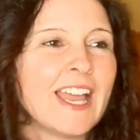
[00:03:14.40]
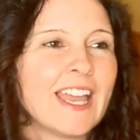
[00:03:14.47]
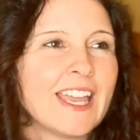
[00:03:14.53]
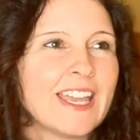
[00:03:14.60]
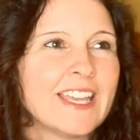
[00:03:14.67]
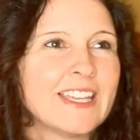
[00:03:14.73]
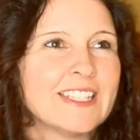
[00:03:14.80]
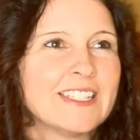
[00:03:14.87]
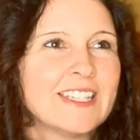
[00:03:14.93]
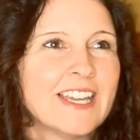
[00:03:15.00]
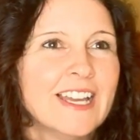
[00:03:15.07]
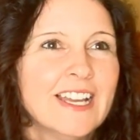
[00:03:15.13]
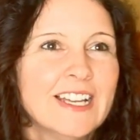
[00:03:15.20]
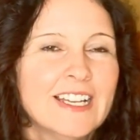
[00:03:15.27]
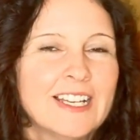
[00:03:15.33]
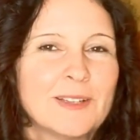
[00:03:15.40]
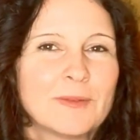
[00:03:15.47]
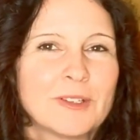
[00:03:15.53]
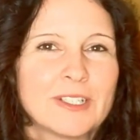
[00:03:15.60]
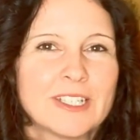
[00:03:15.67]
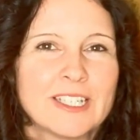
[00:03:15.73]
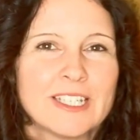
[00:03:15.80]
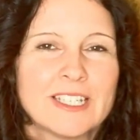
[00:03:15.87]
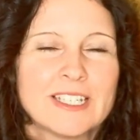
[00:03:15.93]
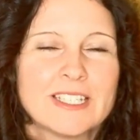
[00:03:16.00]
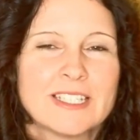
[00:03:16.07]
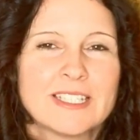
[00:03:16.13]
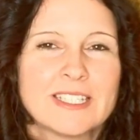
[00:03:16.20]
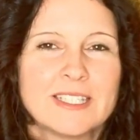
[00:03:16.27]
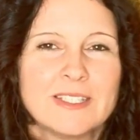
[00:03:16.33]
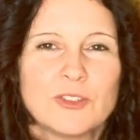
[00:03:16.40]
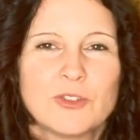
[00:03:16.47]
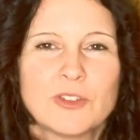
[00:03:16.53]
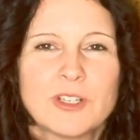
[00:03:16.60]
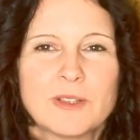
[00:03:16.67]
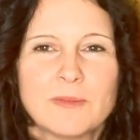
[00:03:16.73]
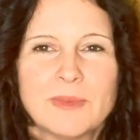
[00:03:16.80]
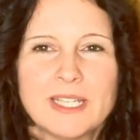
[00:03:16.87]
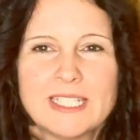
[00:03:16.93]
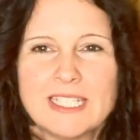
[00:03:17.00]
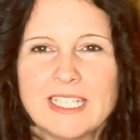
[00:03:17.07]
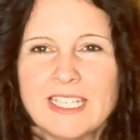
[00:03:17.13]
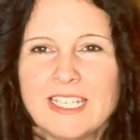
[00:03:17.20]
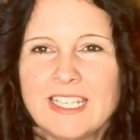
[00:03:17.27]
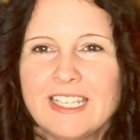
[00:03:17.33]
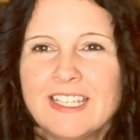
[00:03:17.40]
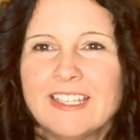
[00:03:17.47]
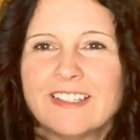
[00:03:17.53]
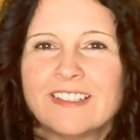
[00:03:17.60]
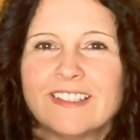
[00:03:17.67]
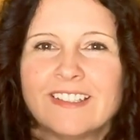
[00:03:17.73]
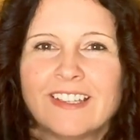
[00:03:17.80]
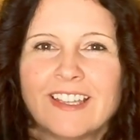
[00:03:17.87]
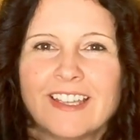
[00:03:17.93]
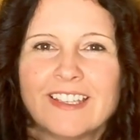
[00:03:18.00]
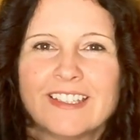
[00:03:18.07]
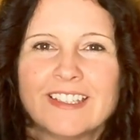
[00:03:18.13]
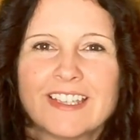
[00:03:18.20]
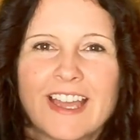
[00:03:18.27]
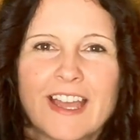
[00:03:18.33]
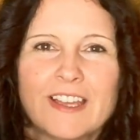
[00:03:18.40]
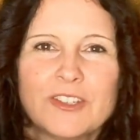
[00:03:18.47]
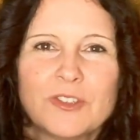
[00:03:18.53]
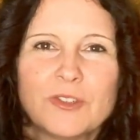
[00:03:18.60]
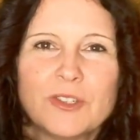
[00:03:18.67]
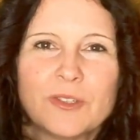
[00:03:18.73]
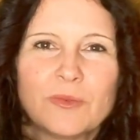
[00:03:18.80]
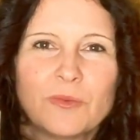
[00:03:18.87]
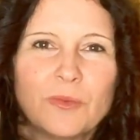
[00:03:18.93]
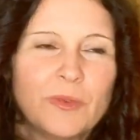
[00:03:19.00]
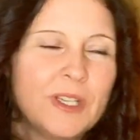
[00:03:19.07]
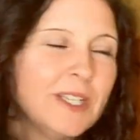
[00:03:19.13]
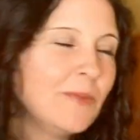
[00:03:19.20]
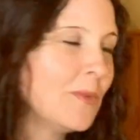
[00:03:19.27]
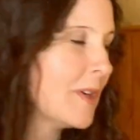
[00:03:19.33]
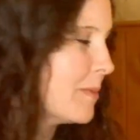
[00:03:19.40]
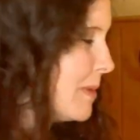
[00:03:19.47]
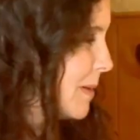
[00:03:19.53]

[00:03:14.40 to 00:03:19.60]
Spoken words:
And yeah, I'm gonna drink my tea and read one